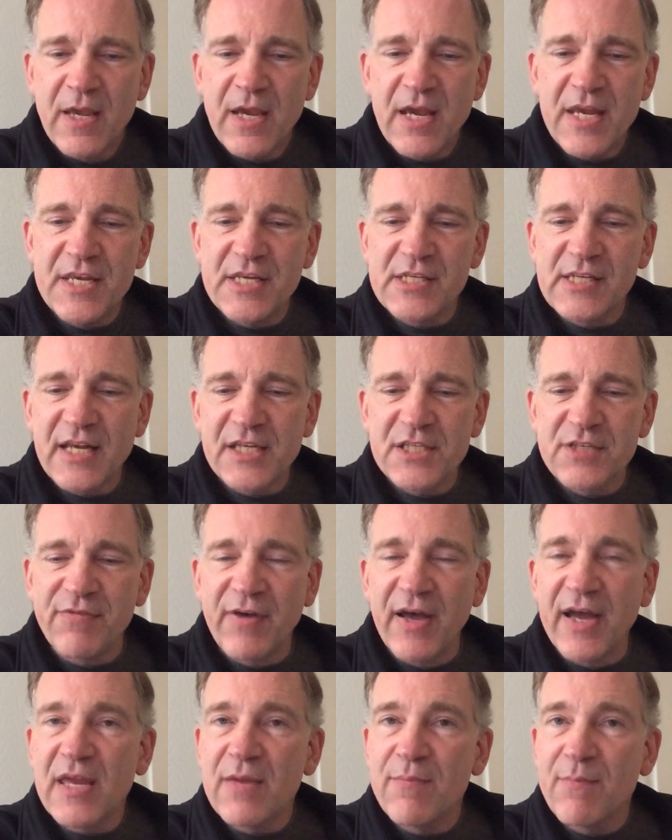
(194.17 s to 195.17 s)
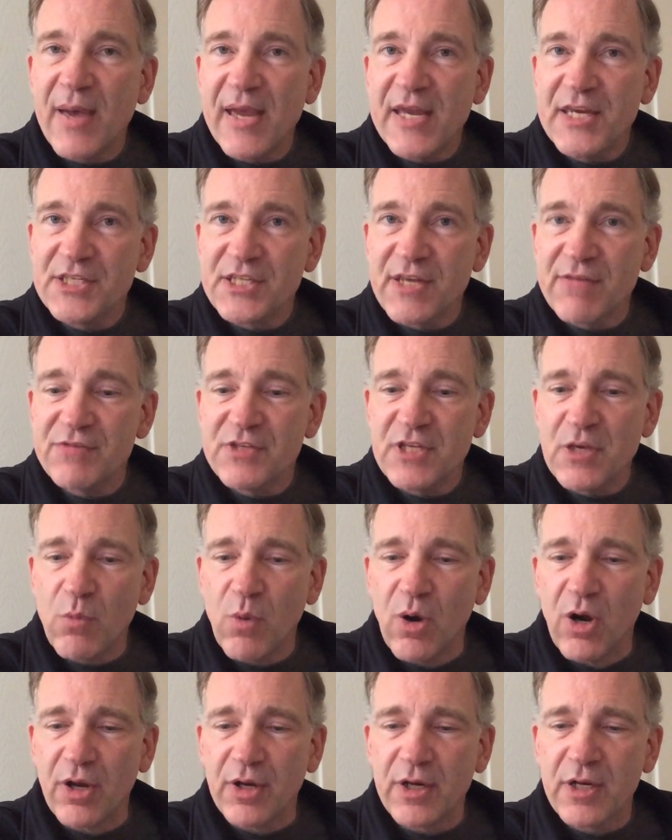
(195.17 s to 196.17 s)
In his last fight in May
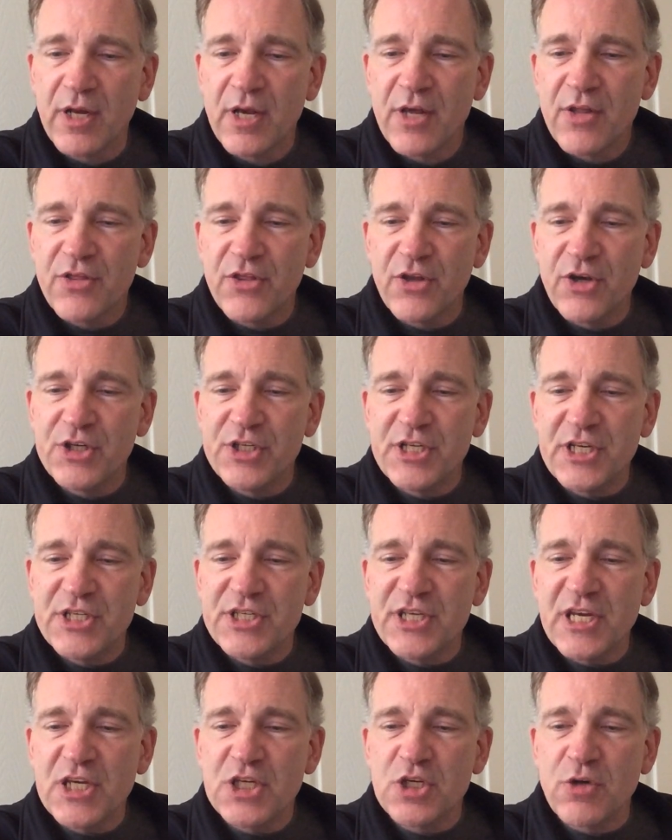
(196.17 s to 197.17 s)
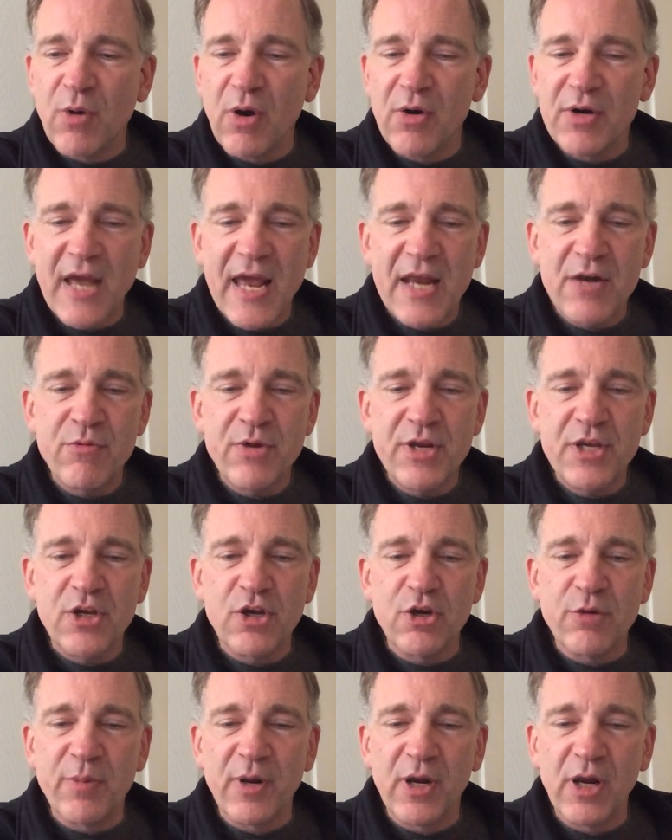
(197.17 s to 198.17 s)
71, 36-year-old Henry
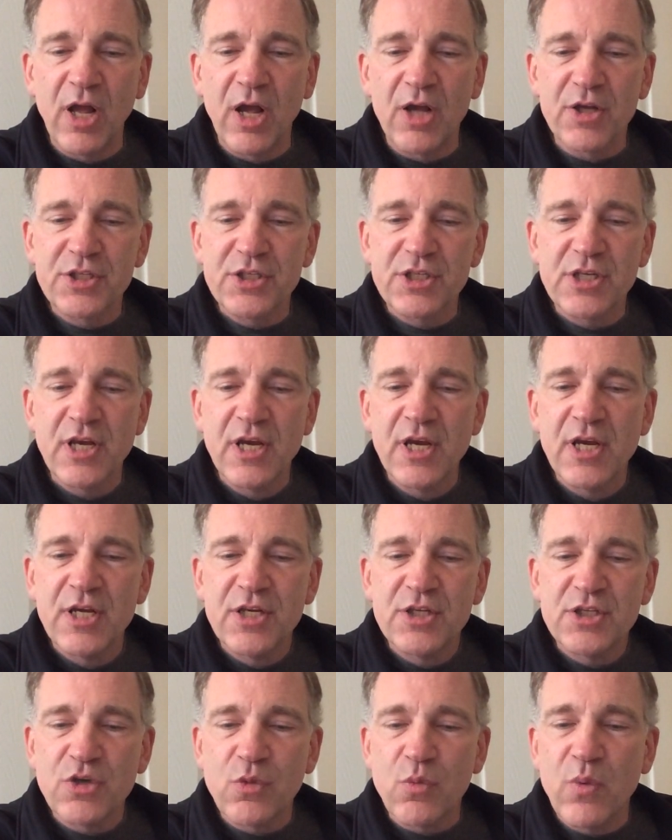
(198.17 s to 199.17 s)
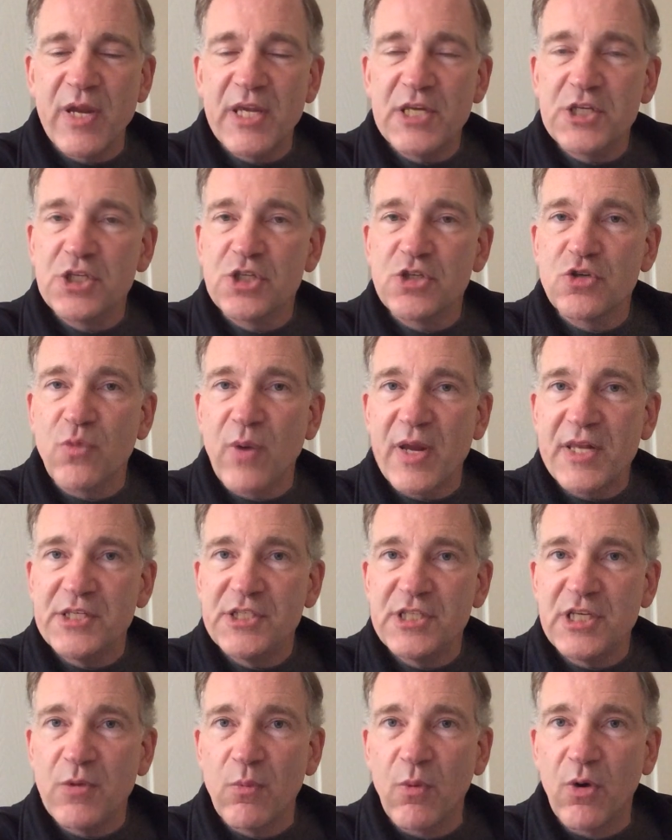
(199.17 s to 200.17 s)
Cooper lost to which
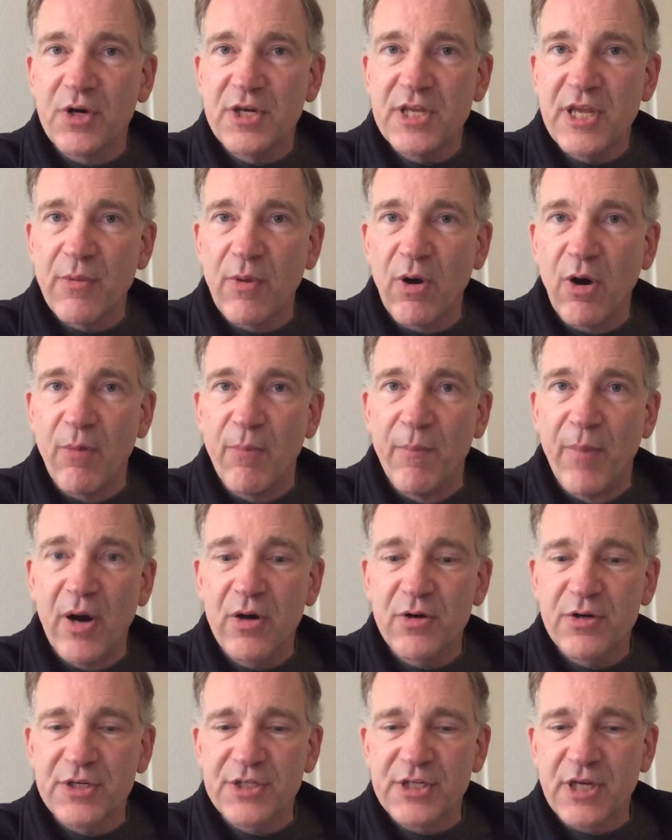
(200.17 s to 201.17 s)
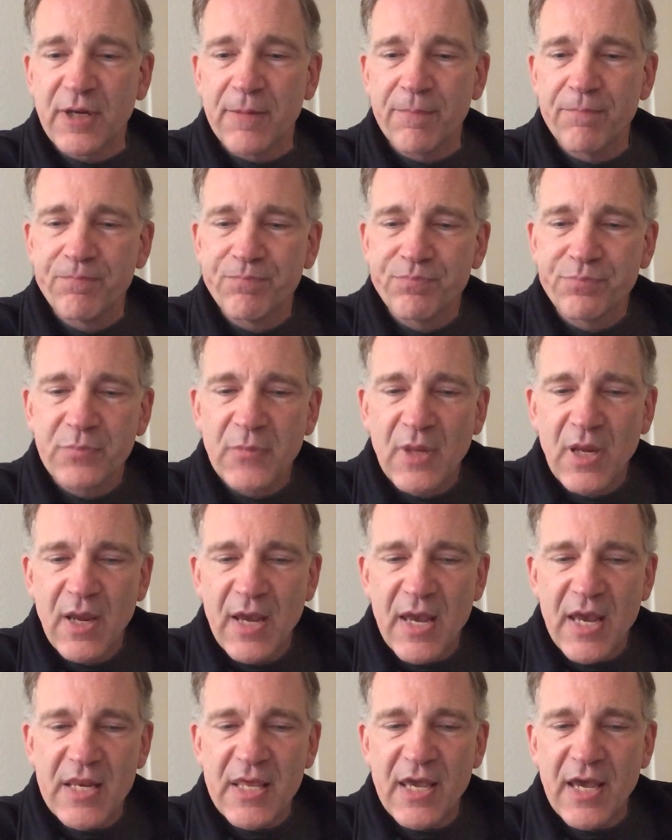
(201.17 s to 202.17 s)
21-year-old boxer?
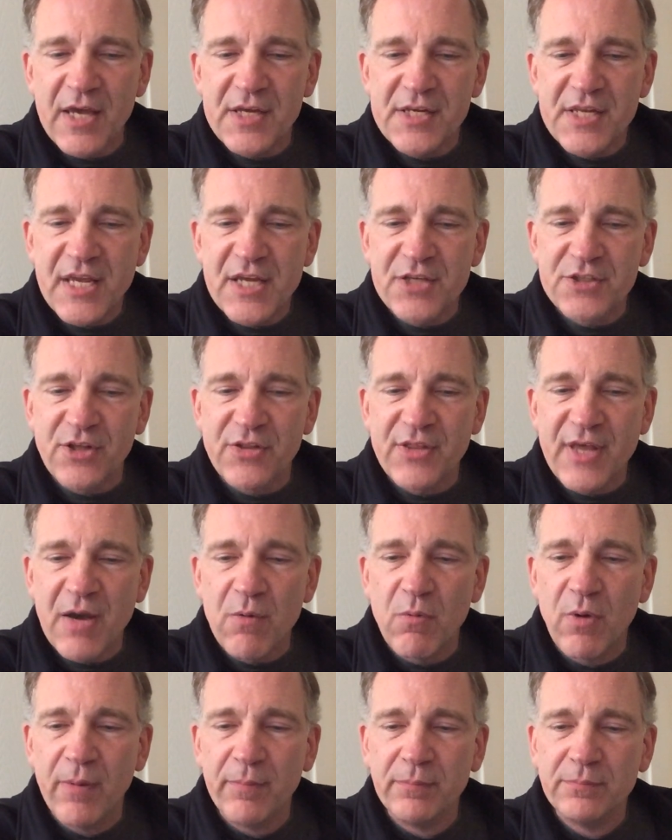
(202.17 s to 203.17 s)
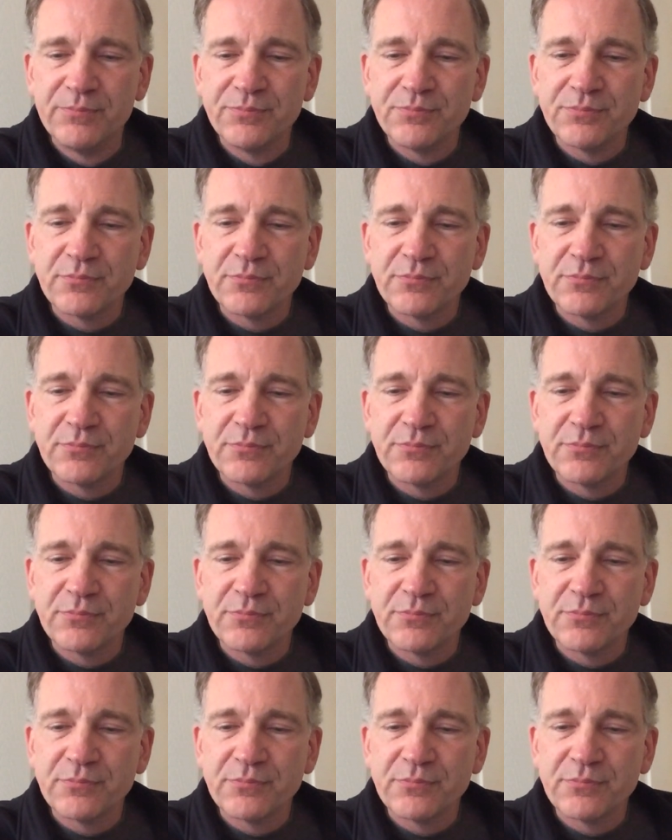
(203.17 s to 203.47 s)
Any ideas on that one?